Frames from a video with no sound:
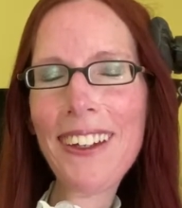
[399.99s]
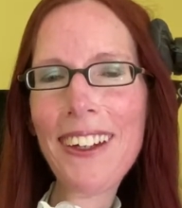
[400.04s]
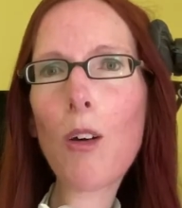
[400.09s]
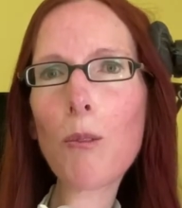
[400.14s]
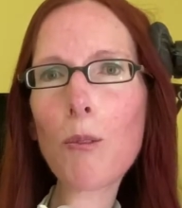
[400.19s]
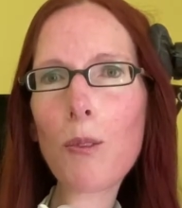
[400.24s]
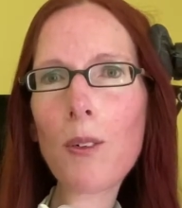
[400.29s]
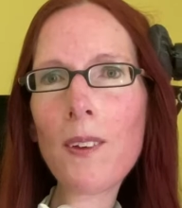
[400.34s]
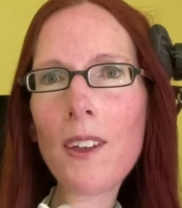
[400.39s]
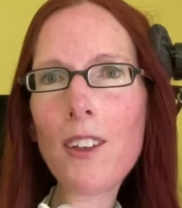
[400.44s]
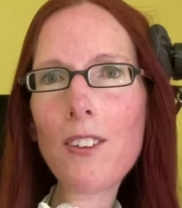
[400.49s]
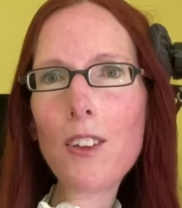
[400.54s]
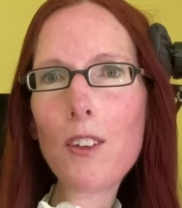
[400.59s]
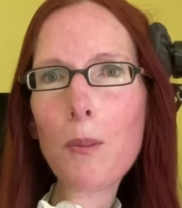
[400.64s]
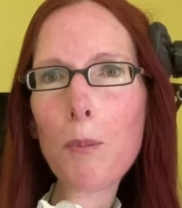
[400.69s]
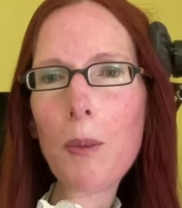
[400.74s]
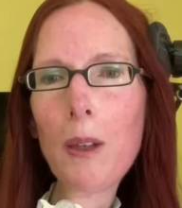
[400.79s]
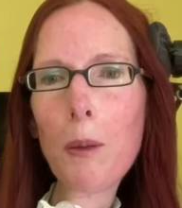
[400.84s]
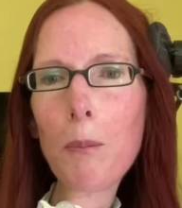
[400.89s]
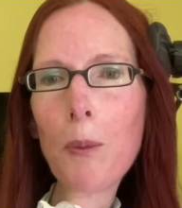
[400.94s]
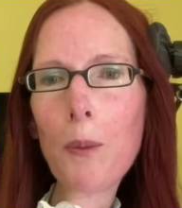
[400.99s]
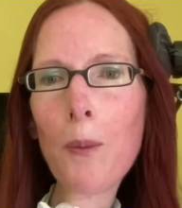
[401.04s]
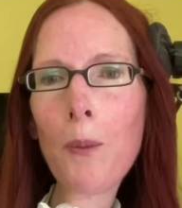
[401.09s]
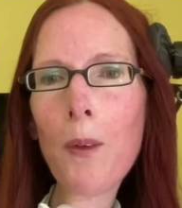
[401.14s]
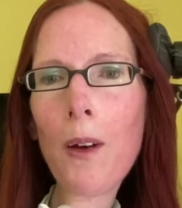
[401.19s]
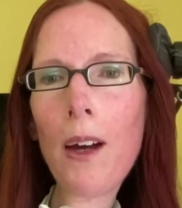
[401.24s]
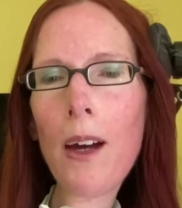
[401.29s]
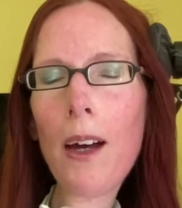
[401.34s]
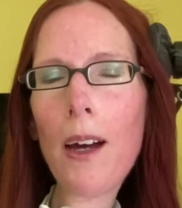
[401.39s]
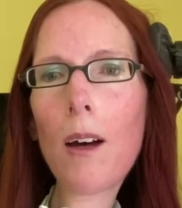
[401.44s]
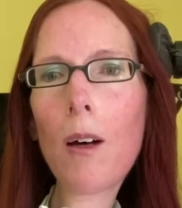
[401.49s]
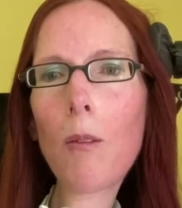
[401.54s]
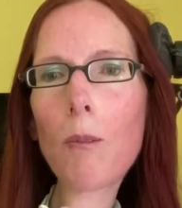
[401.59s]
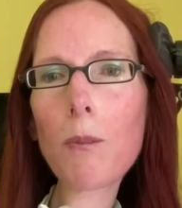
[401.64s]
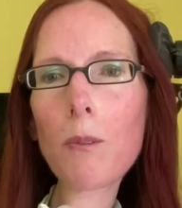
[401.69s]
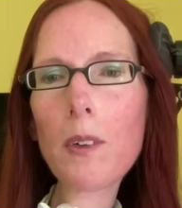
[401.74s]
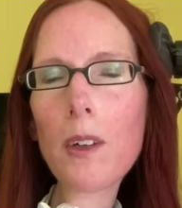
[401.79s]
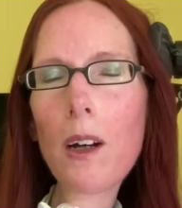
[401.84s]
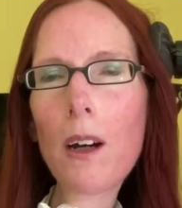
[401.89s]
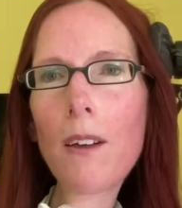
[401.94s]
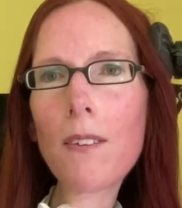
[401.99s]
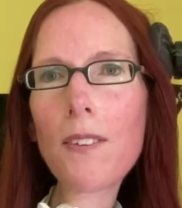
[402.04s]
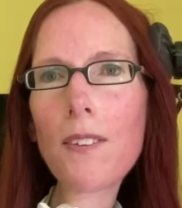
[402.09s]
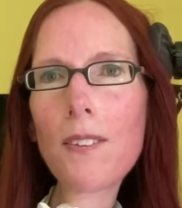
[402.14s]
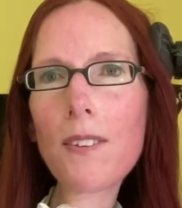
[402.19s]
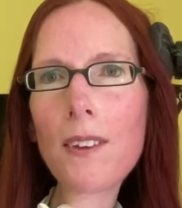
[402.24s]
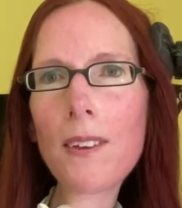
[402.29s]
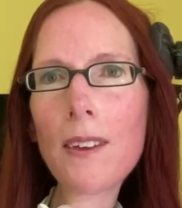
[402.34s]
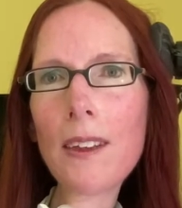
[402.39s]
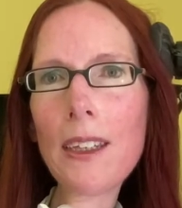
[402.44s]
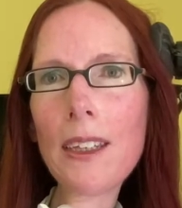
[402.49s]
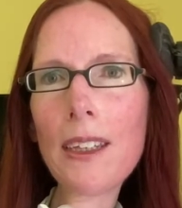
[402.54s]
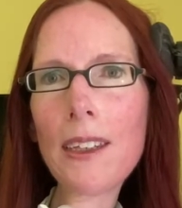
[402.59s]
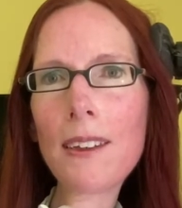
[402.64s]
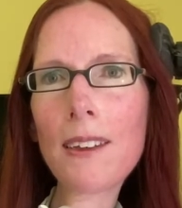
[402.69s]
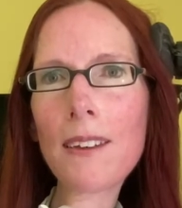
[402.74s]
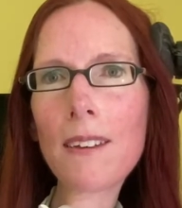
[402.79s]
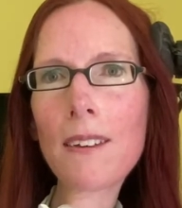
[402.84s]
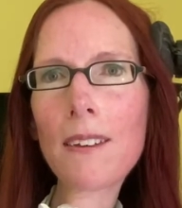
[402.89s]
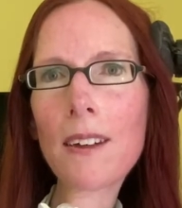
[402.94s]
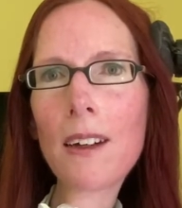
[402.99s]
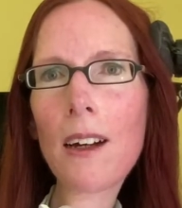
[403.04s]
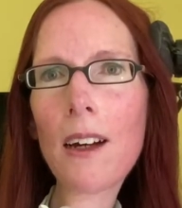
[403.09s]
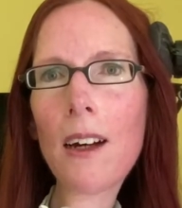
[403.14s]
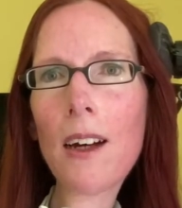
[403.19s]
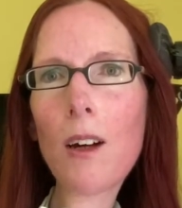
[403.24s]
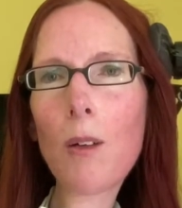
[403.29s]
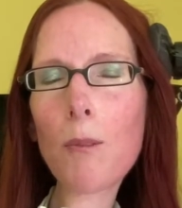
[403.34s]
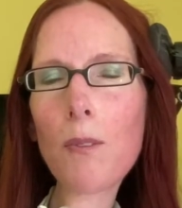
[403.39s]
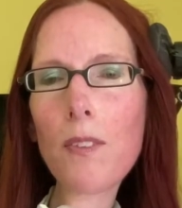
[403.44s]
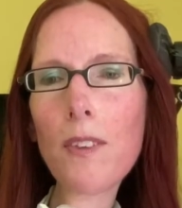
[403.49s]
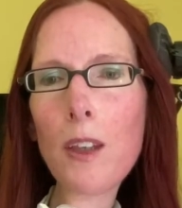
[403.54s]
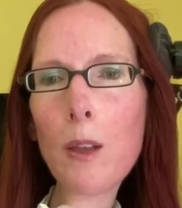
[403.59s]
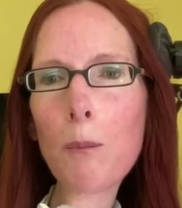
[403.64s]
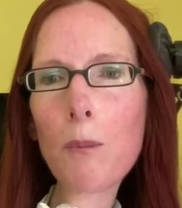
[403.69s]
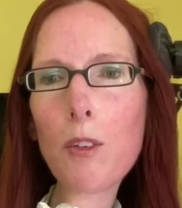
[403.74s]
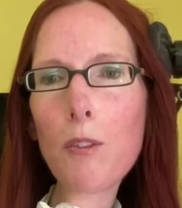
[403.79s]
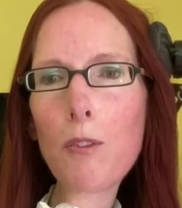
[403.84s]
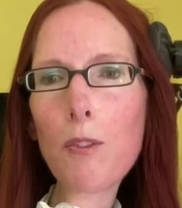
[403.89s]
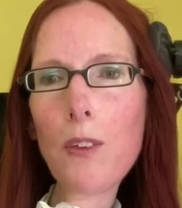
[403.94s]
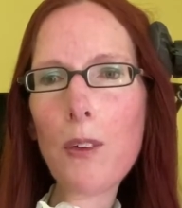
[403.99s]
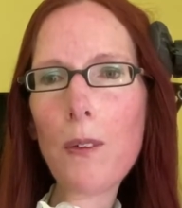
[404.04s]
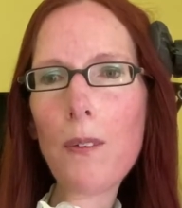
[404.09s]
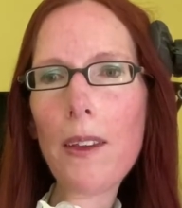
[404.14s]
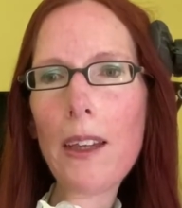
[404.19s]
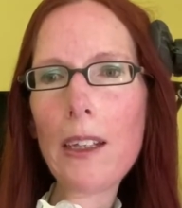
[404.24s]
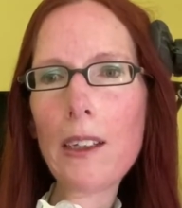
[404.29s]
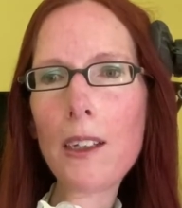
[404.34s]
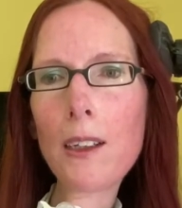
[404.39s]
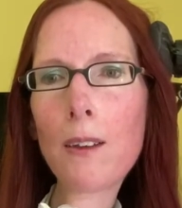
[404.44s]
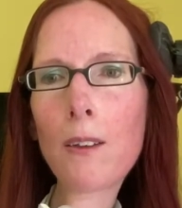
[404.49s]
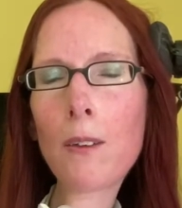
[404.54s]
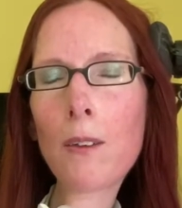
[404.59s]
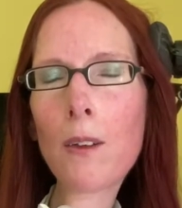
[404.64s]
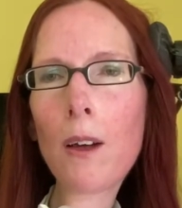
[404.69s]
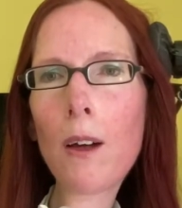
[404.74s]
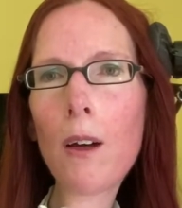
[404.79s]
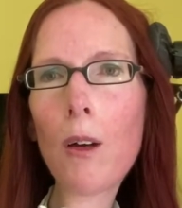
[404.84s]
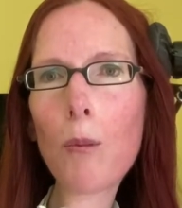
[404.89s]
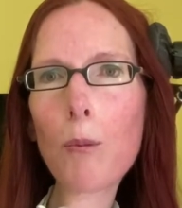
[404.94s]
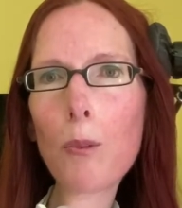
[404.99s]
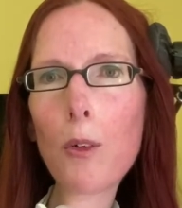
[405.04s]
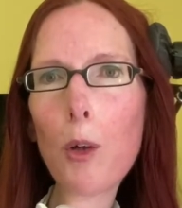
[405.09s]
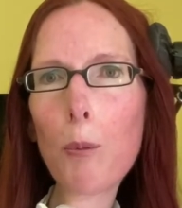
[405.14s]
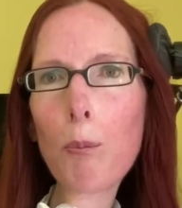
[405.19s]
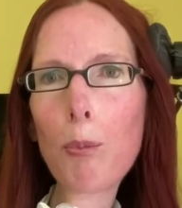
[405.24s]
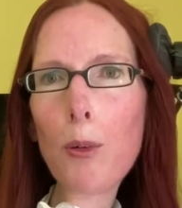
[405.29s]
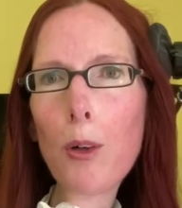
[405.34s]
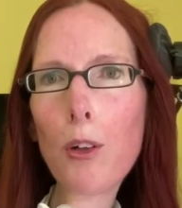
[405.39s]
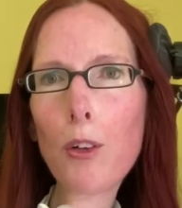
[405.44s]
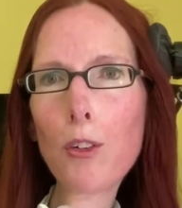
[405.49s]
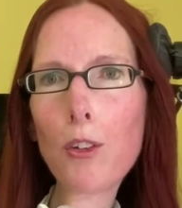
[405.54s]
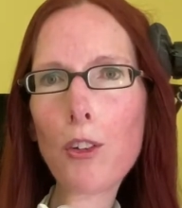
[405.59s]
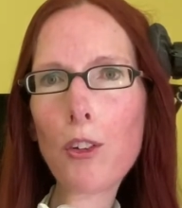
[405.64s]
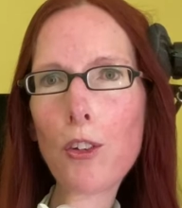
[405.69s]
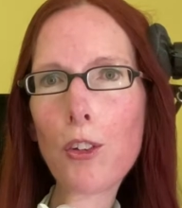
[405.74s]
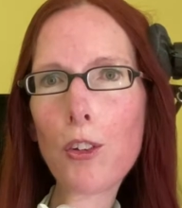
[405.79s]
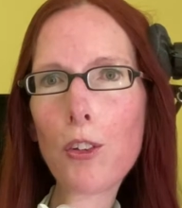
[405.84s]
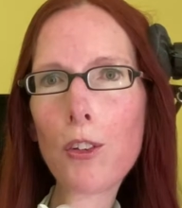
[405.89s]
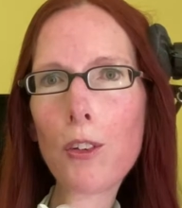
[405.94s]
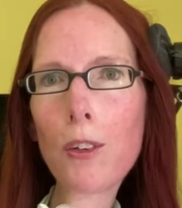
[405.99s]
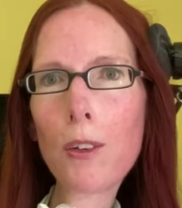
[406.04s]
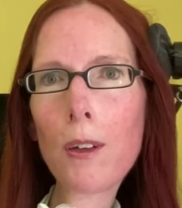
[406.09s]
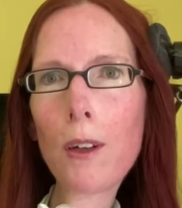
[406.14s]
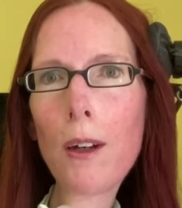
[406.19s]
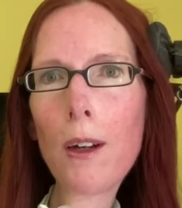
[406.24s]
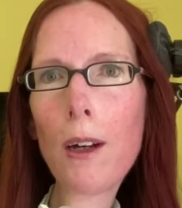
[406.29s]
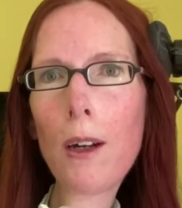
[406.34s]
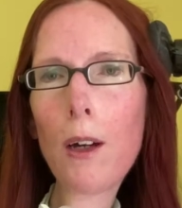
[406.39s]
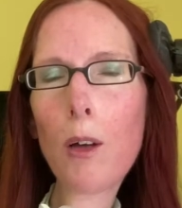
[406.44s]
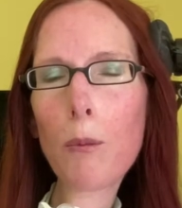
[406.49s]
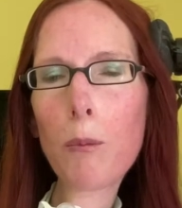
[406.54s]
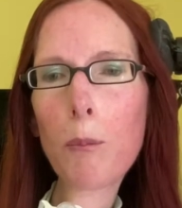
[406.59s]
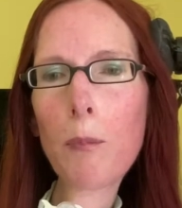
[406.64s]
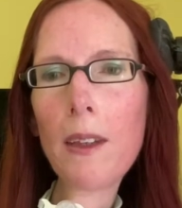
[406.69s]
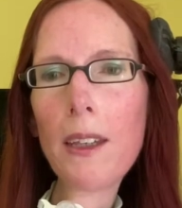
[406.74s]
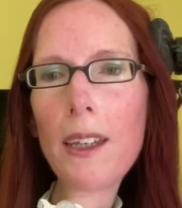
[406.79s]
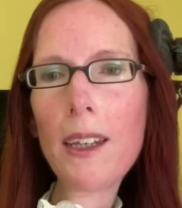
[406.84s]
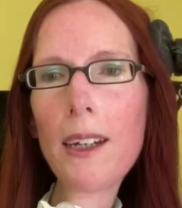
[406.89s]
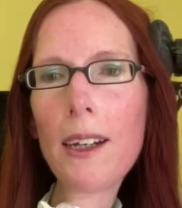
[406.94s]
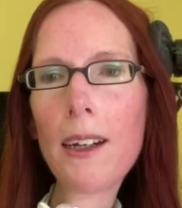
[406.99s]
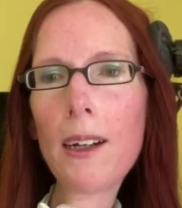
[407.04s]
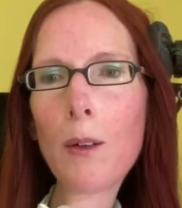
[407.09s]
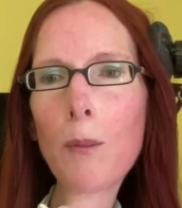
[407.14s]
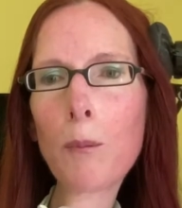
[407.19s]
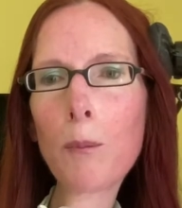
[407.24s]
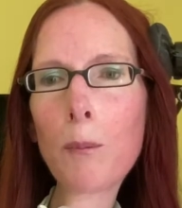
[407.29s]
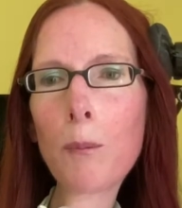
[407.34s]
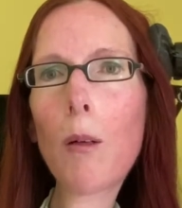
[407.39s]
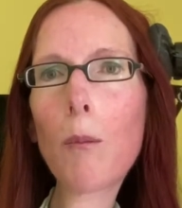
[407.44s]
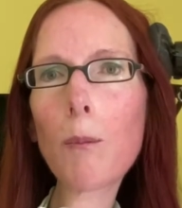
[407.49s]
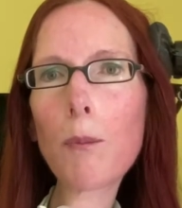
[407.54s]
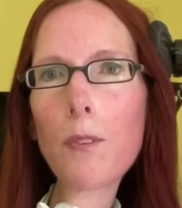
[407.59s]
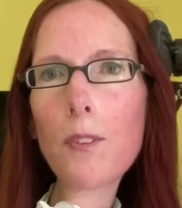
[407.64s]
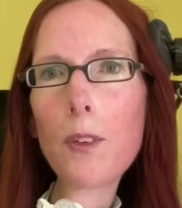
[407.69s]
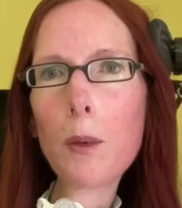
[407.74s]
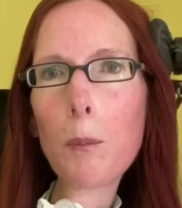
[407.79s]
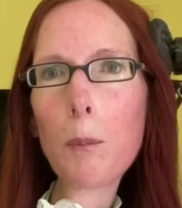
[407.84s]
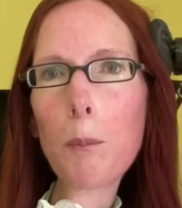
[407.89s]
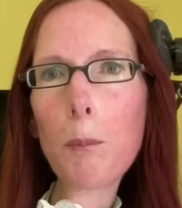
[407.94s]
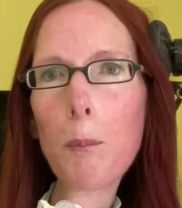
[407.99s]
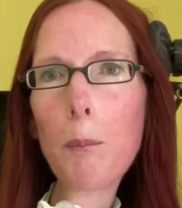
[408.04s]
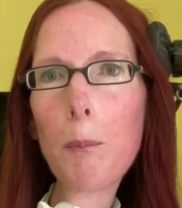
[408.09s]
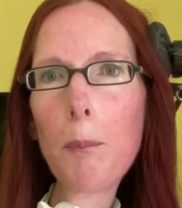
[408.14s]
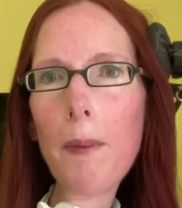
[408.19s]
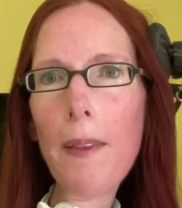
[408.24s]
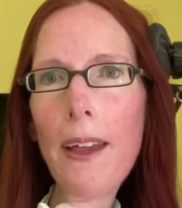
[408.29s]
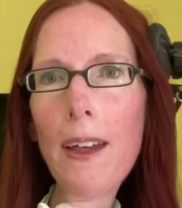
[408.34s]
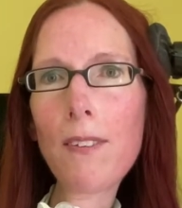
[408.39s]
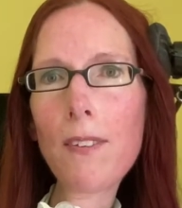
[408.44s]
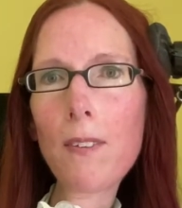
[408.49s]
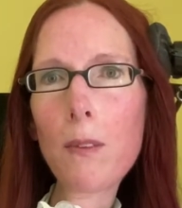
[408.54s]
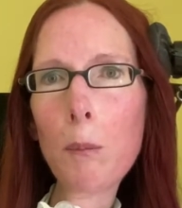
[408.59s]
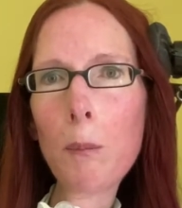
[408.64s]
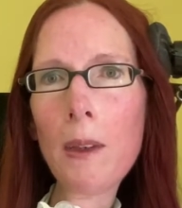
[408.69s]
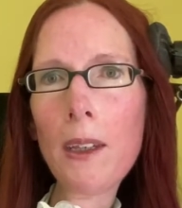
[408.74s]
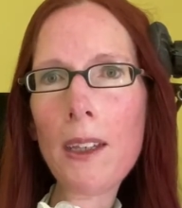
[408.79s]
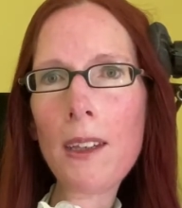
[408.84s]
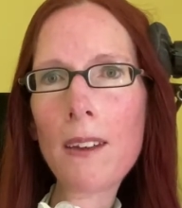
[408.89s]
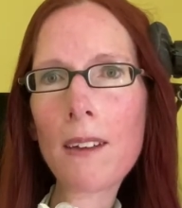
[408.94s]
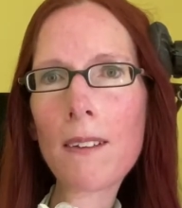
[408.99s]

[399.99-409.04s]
Religious people constantly seem to feel they can approach me and to bless me,